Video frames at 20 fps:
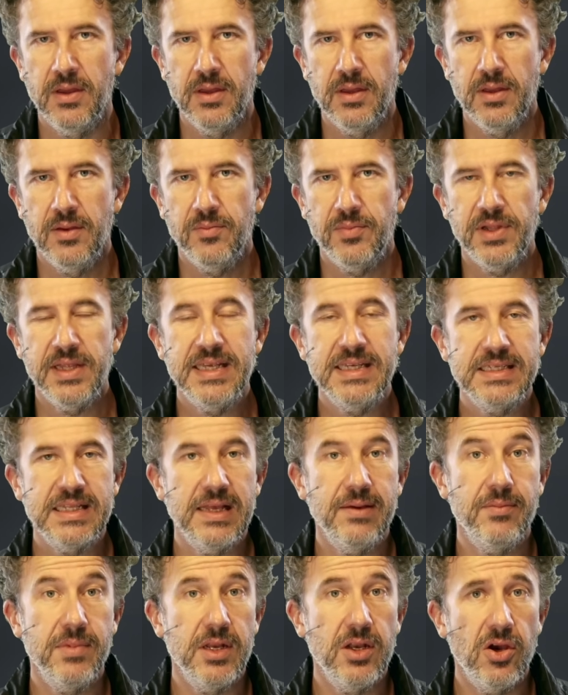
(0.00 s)
please
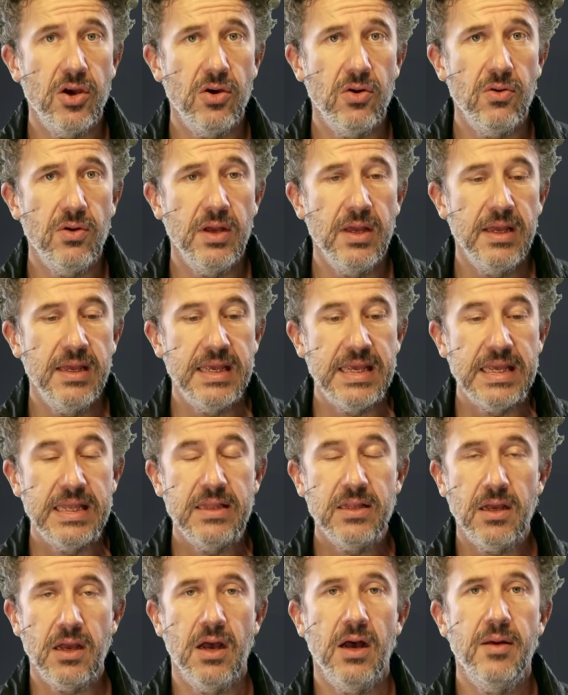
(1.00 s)
let me know
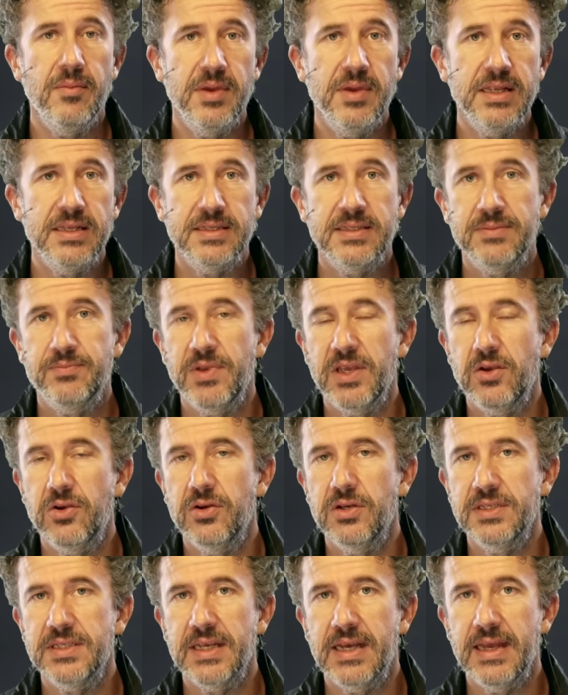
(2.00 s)
in the comments,
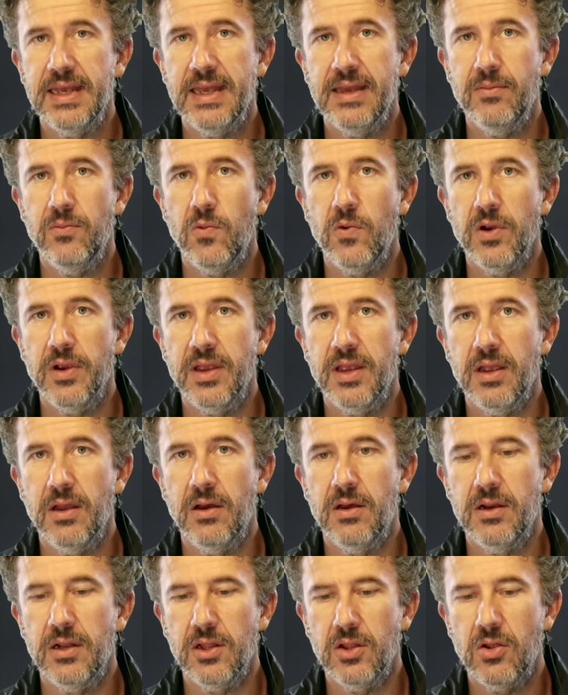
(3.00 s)
because I am working
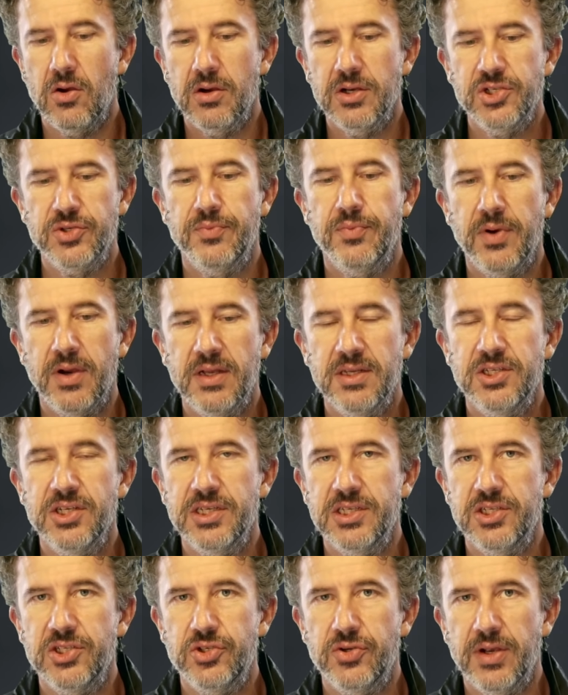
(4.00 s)
on a larger
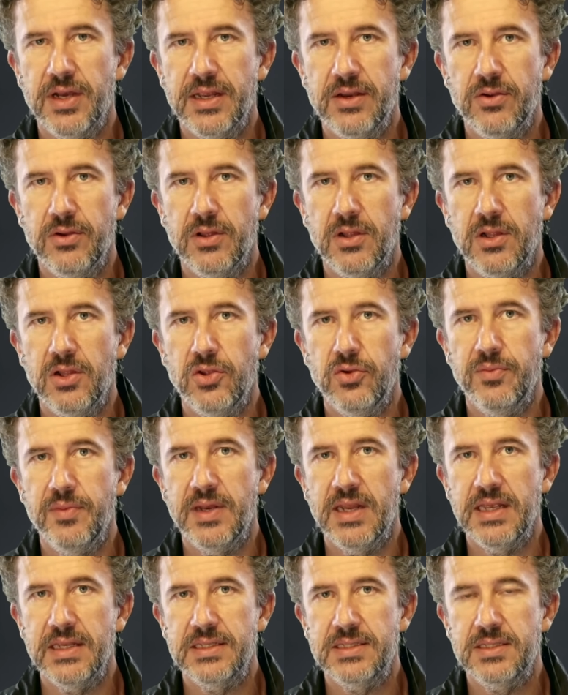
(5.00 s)
project to try to
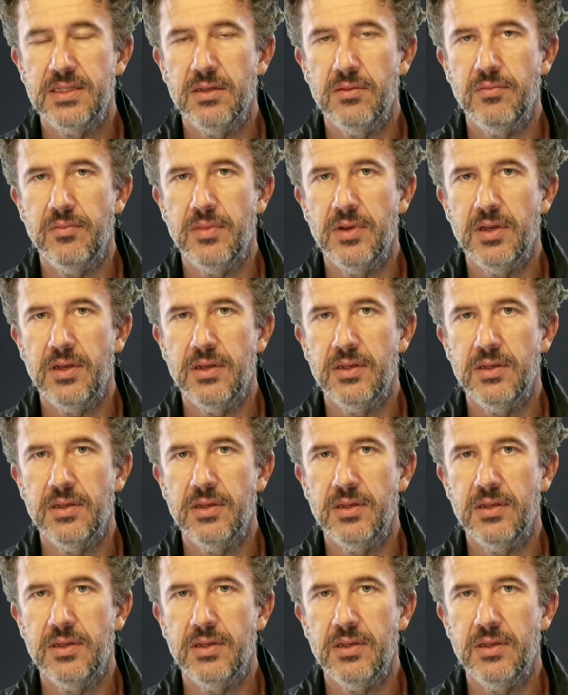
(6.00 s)
illuminate some